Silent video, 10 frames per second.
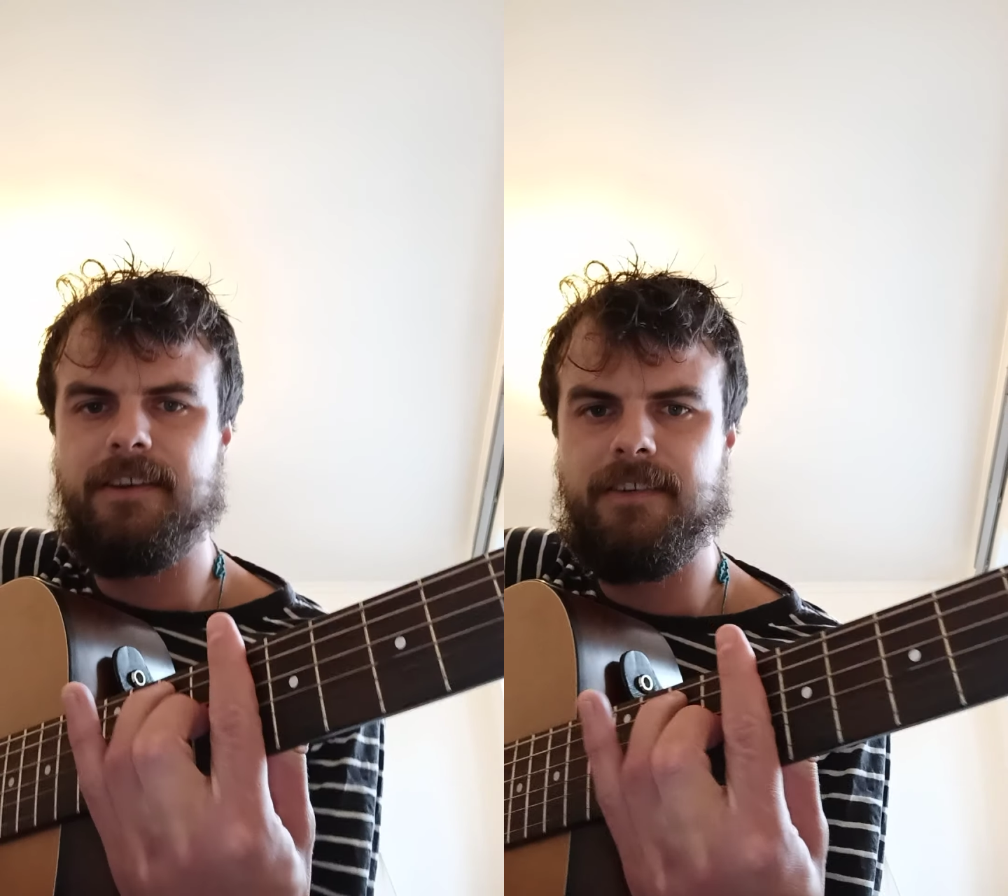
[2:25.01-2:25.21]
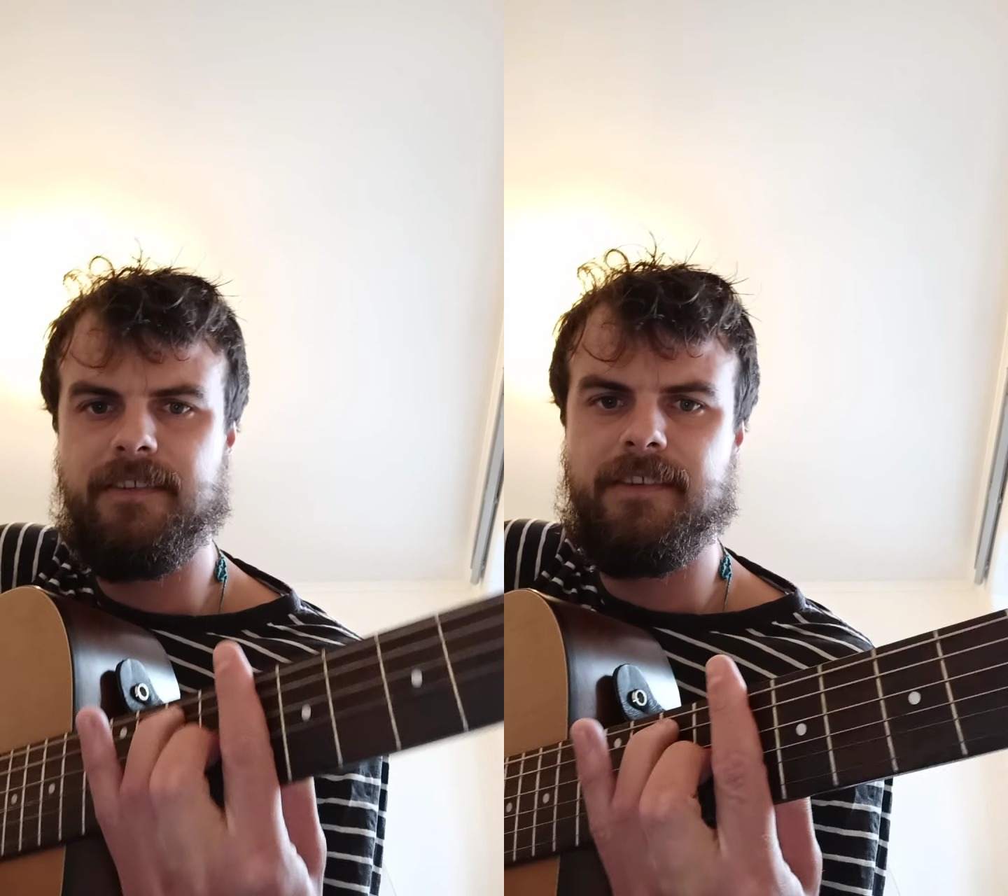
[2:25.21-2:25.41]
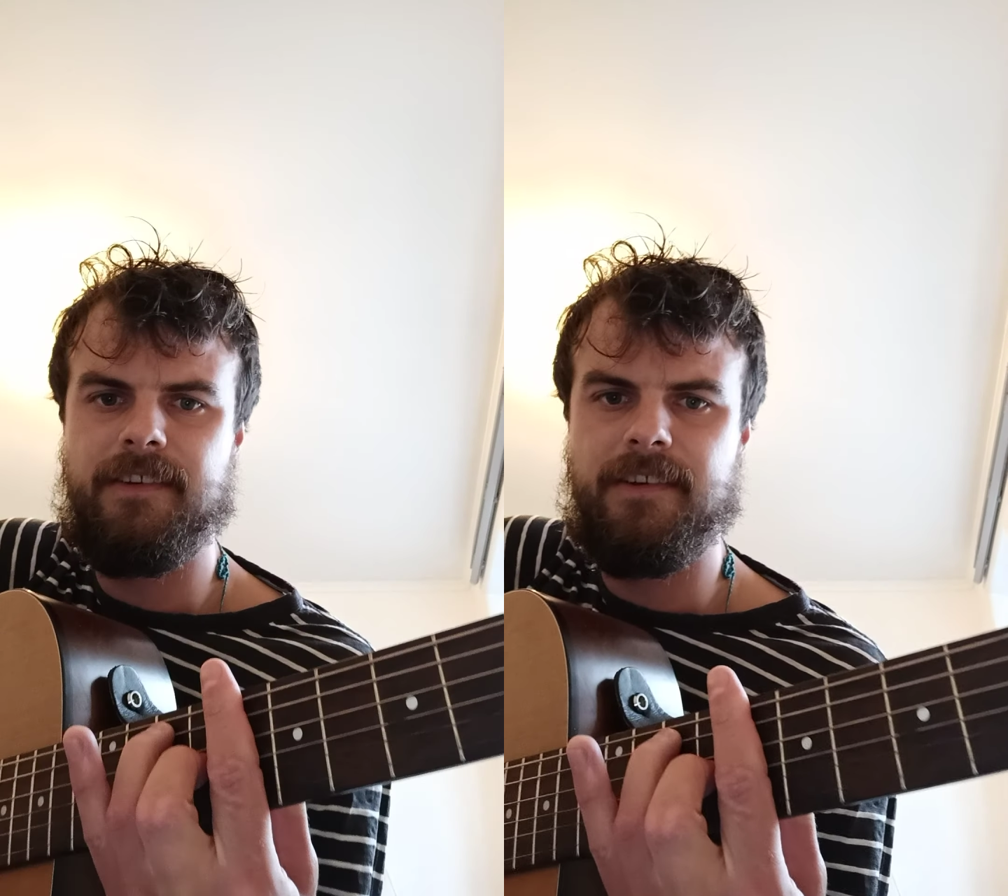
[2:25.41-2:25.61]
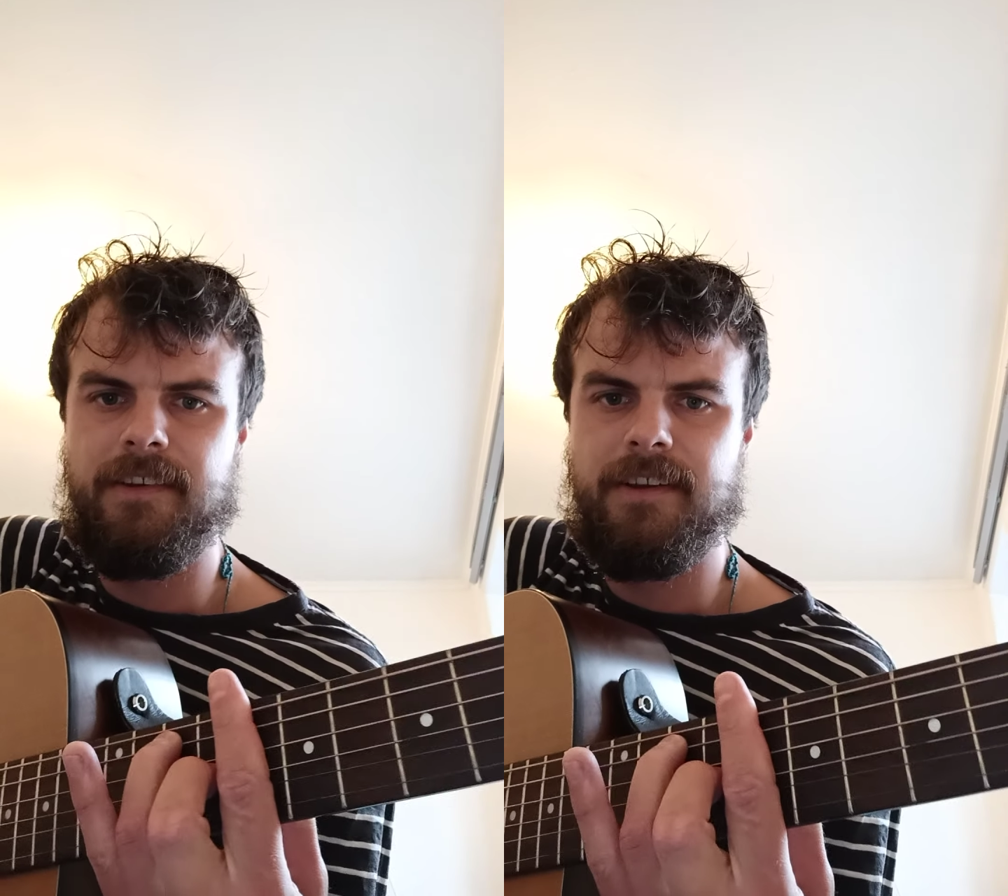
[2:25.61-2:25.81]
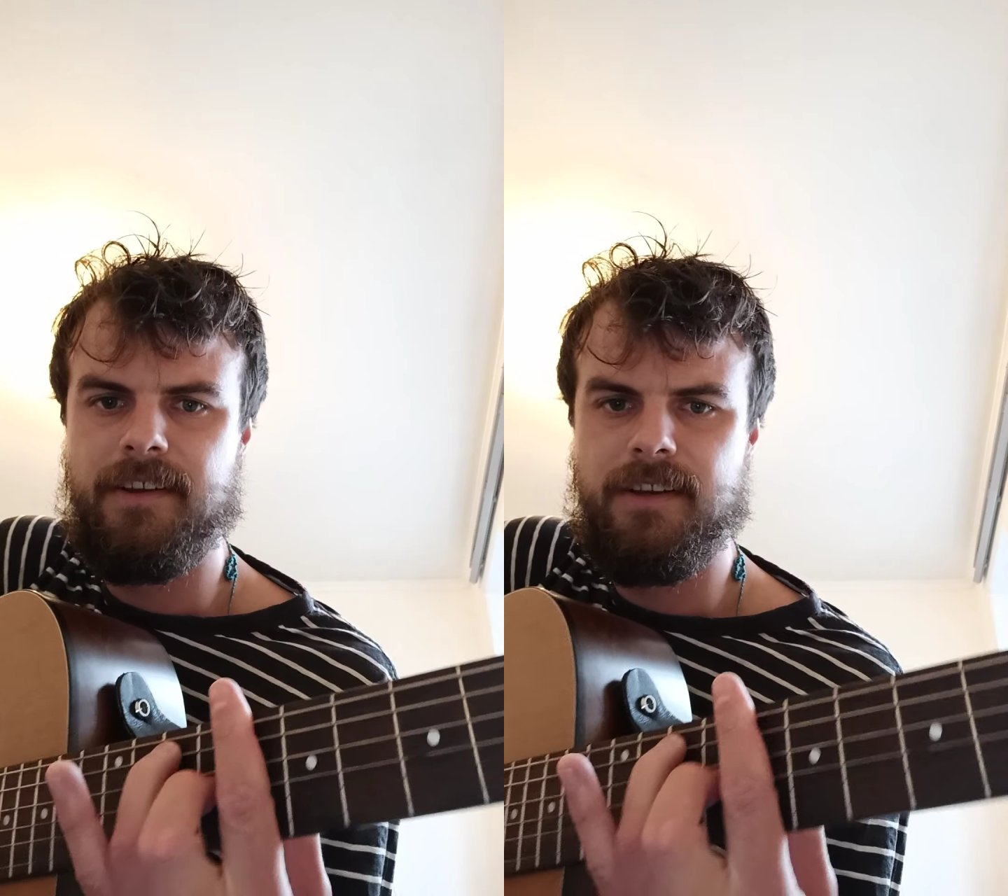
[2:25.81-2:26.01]

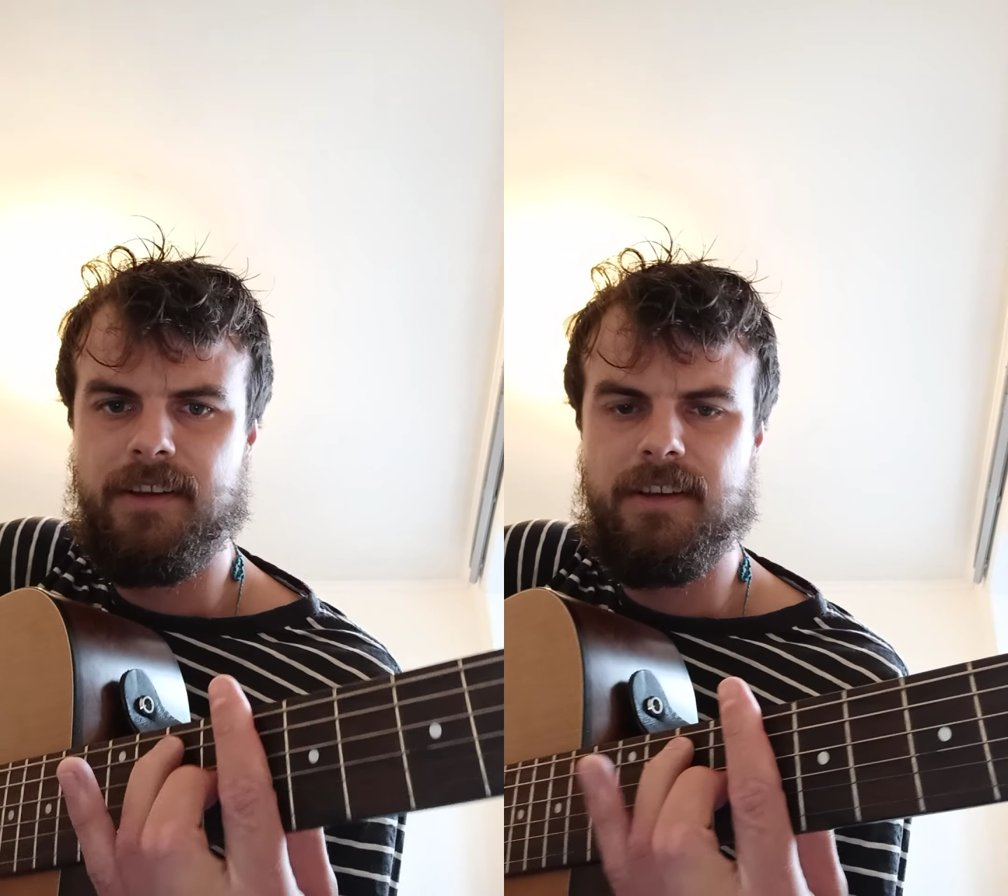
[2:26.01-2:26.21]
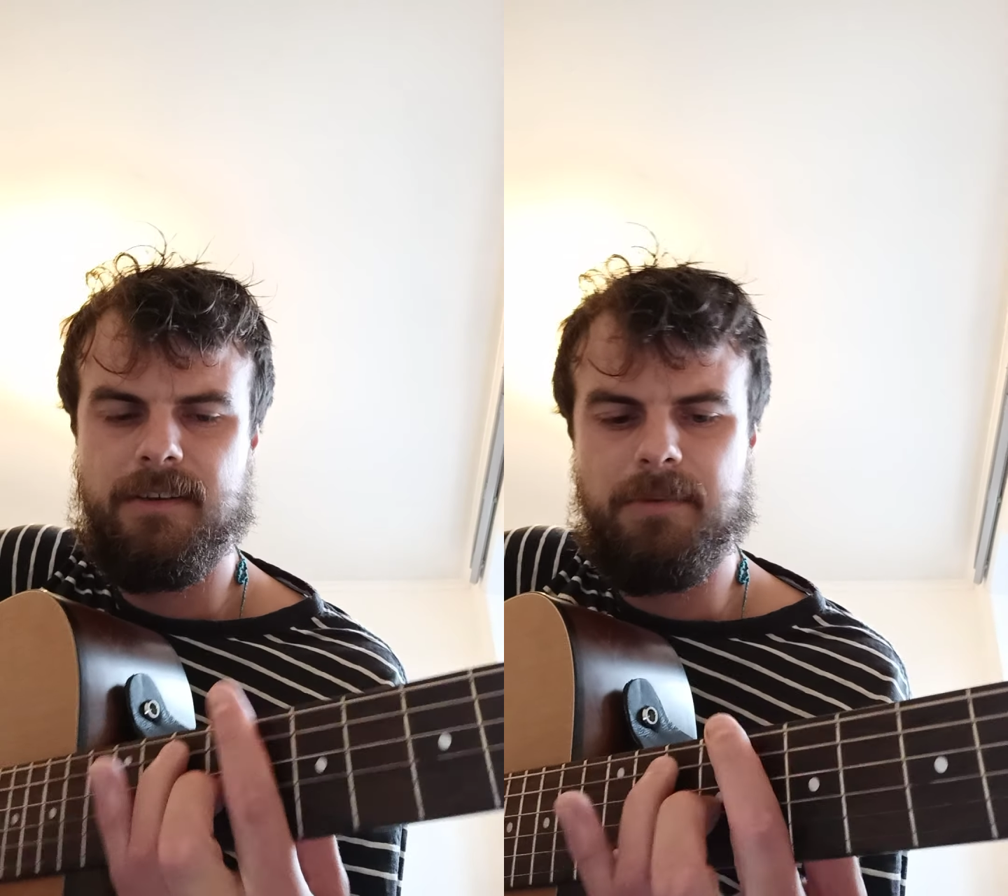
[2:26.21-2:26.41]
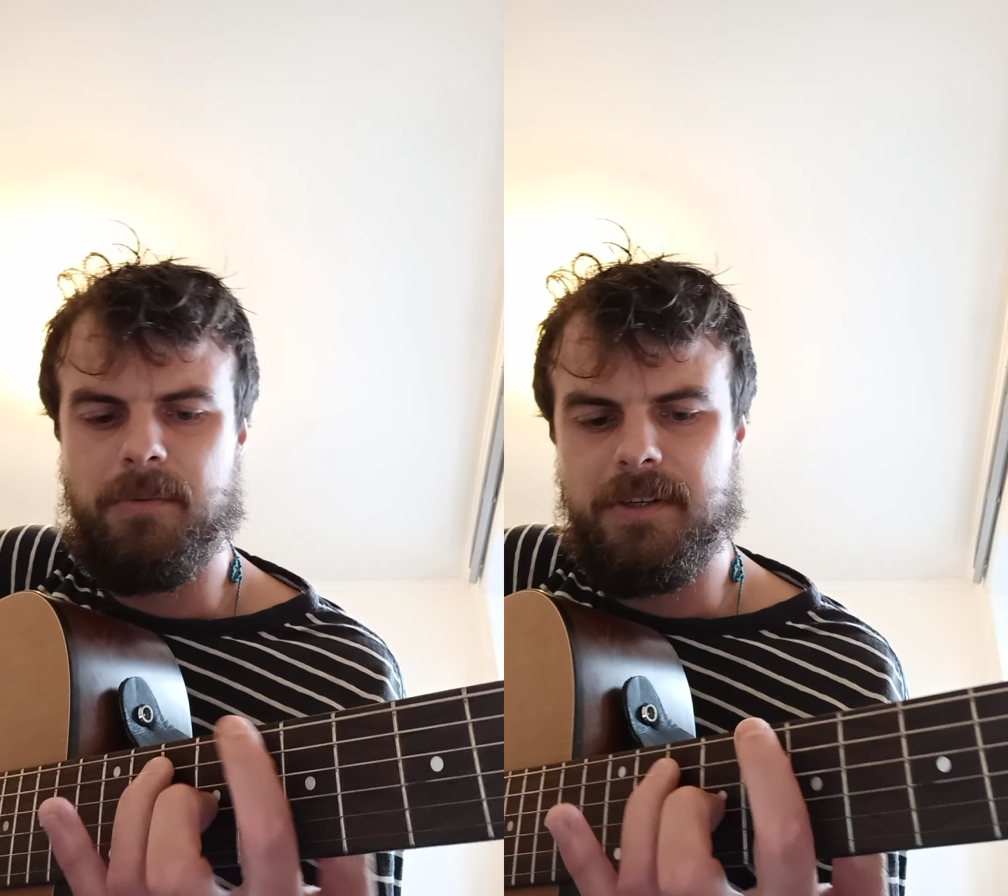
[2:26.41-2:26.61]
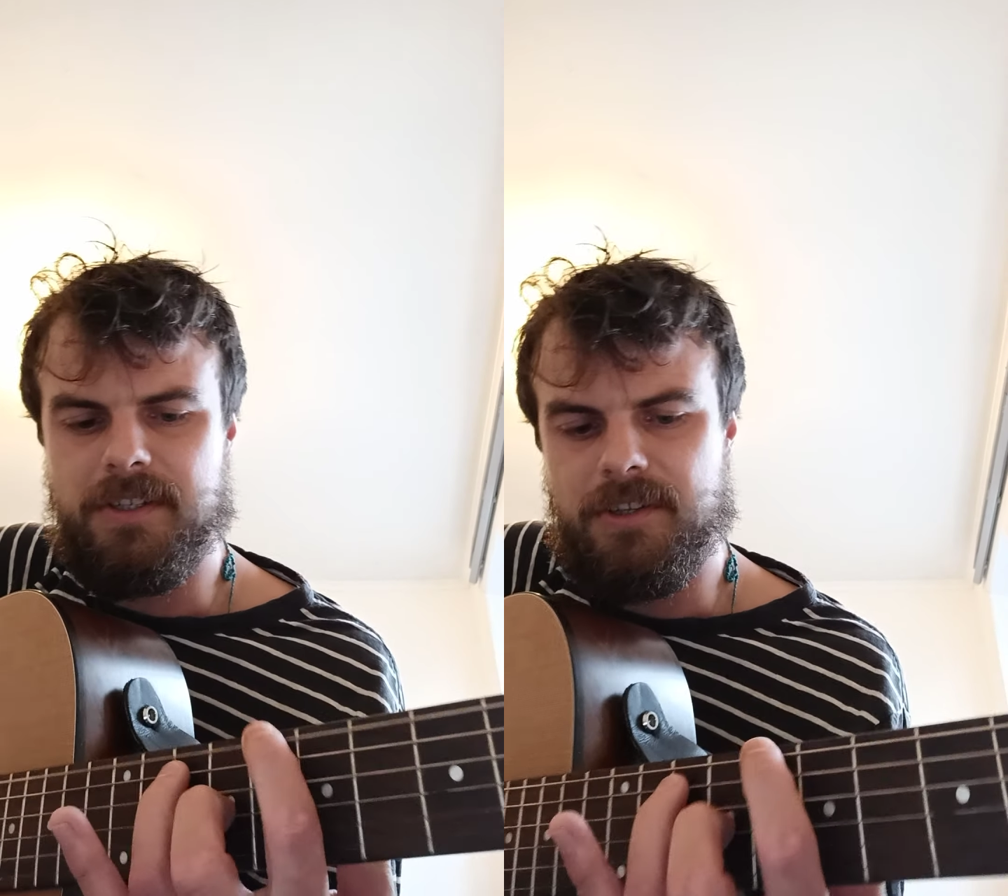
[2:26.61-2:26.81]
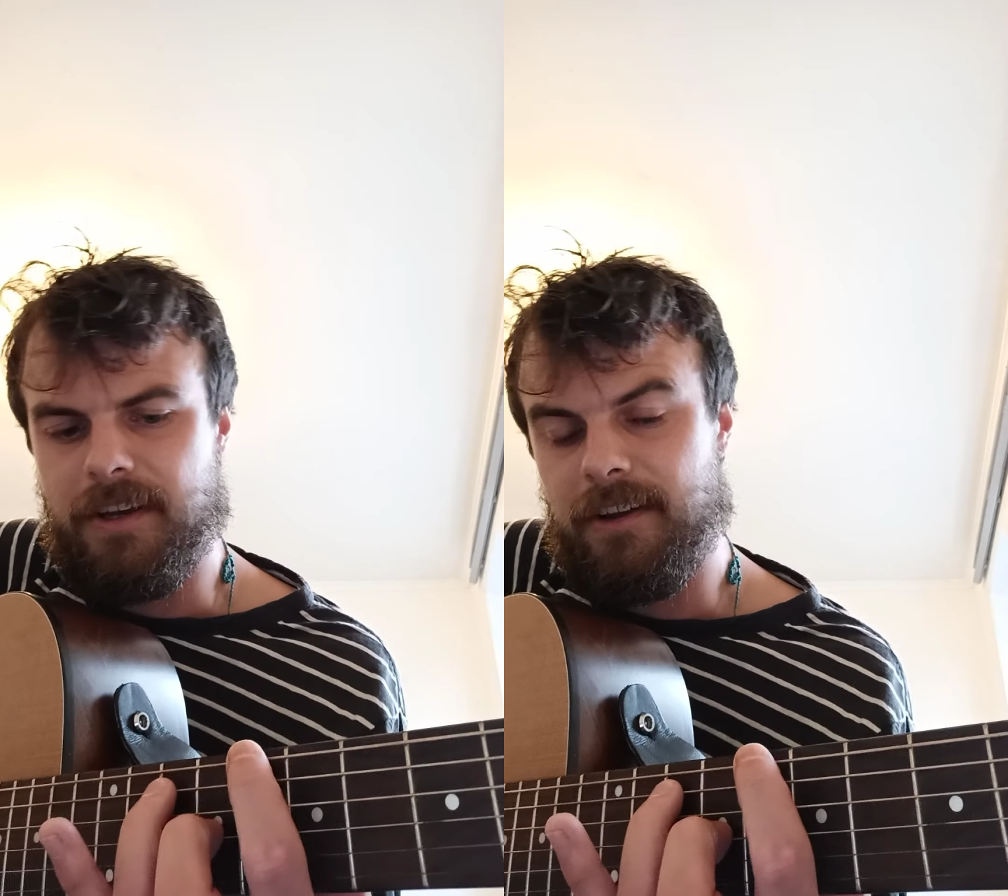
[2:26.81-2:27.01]
but we're
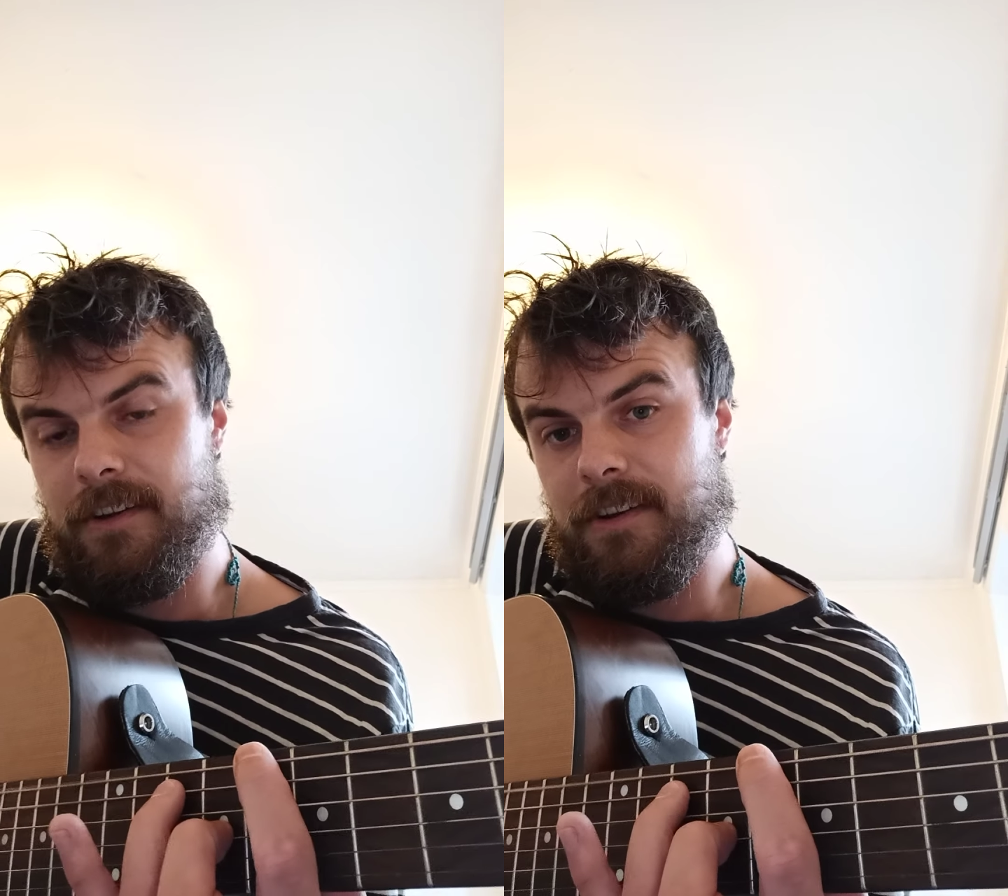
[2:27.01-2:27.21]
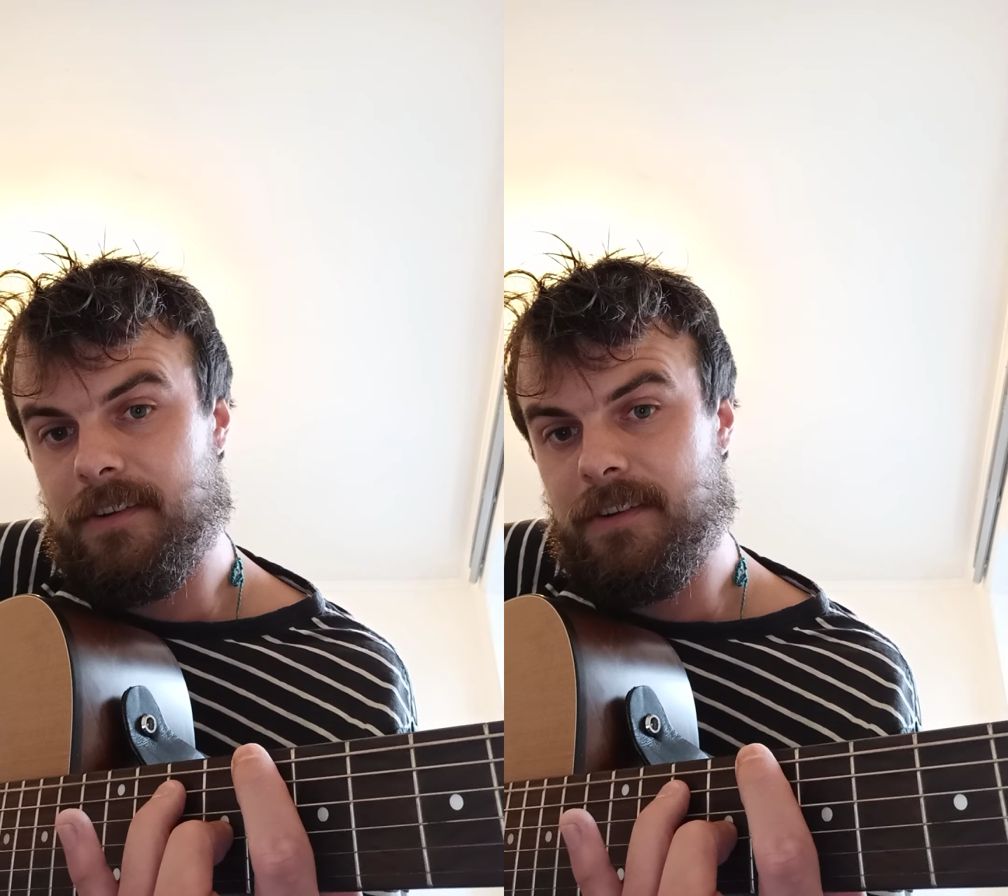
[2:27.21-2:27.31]
just doing.